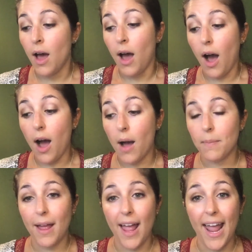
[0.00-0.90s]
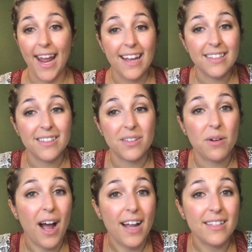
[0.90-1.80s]
And you
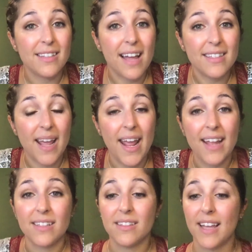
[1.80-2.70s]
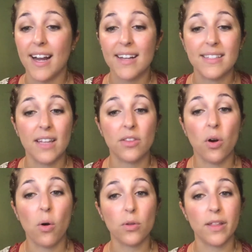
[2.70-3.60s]
guys, that's it. Like I said, the
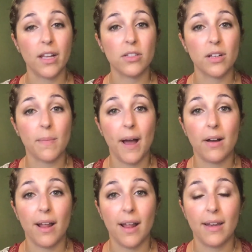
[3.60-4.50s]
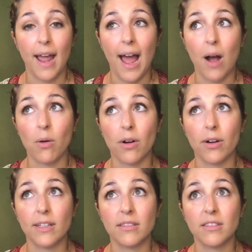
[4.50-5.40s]
whole thing took about an hour
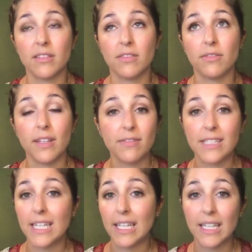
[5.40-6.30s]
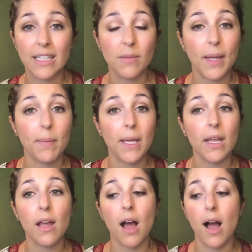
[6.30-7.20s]
and 15
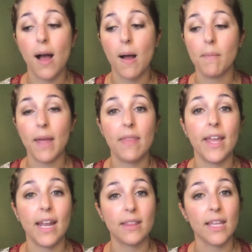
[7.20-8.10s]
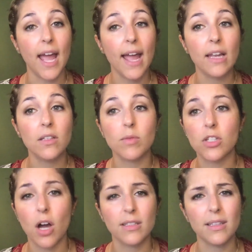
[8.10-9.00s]
maybe. And then at the end, we
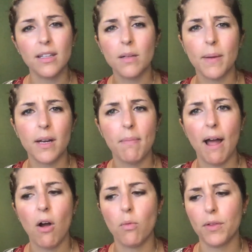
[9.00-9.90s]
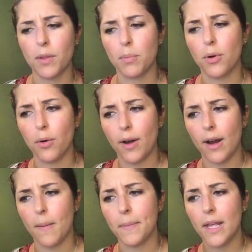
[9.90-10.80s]
talked a little bit about what the
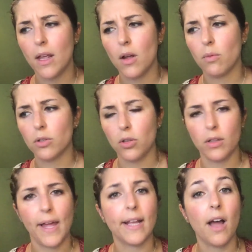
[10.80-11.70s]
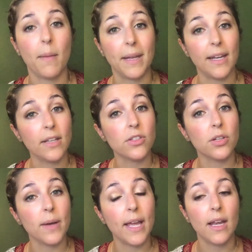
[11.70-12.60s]
program would look like coming
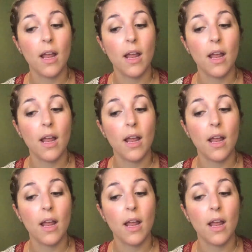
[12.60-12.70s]
into it.